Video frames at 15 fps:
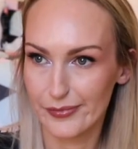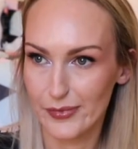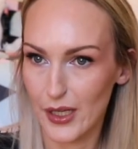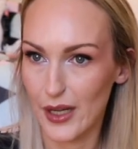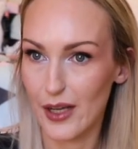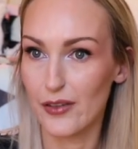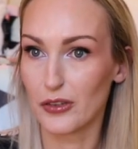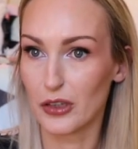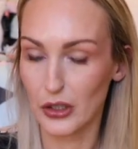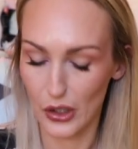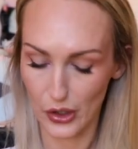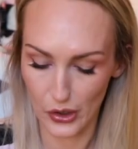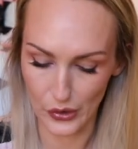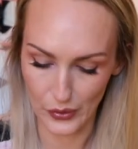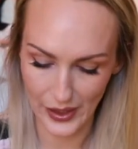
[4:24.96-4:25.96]
have a
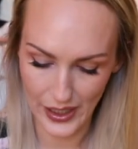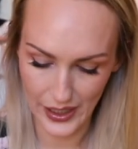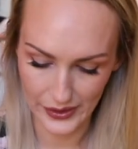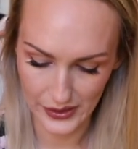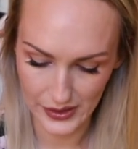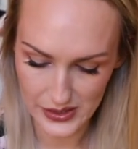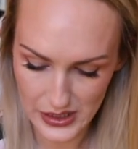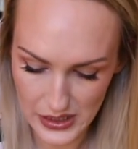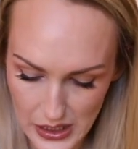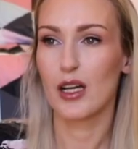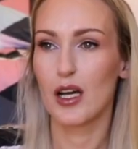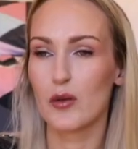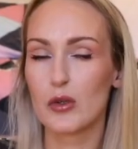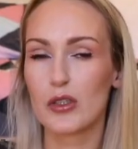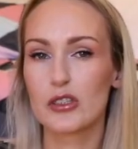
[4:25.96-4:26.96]
go at it.
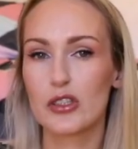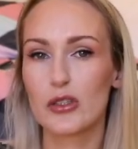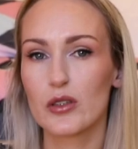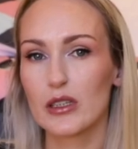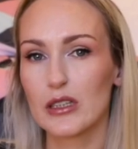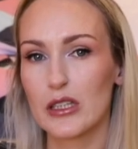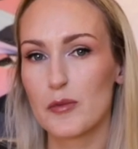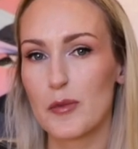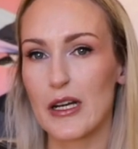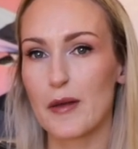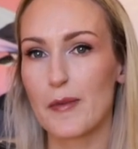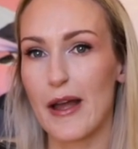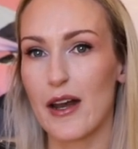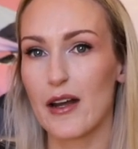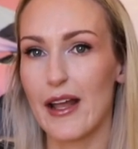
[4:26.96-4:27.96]
I want to talk a little bit
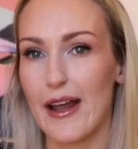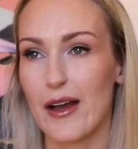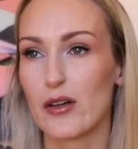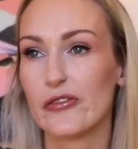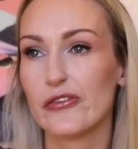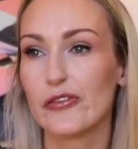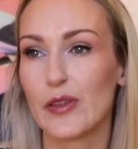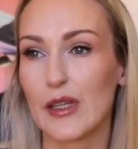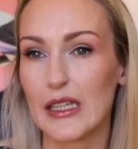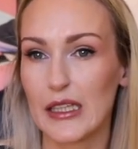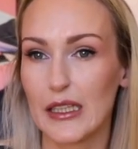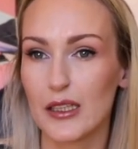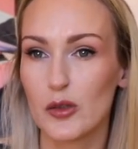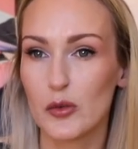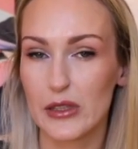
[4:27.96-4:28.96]
about how I'm
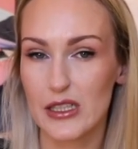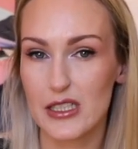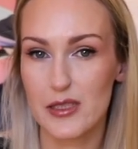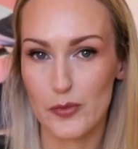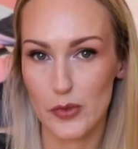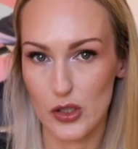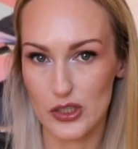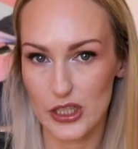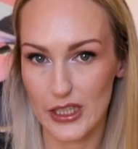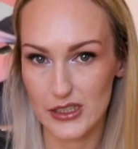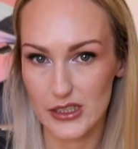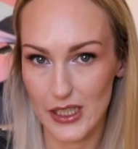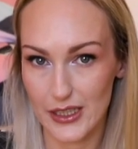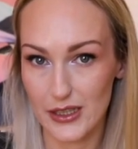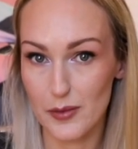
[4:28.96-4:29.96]
feeling with this
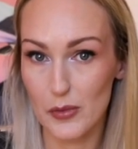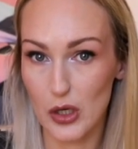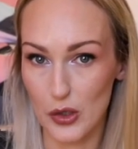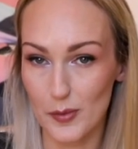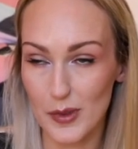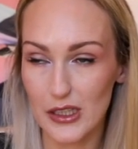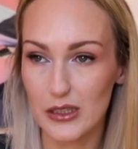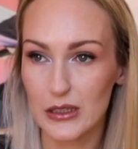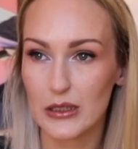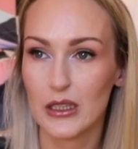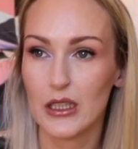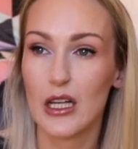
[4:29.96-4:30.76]
project at the moment,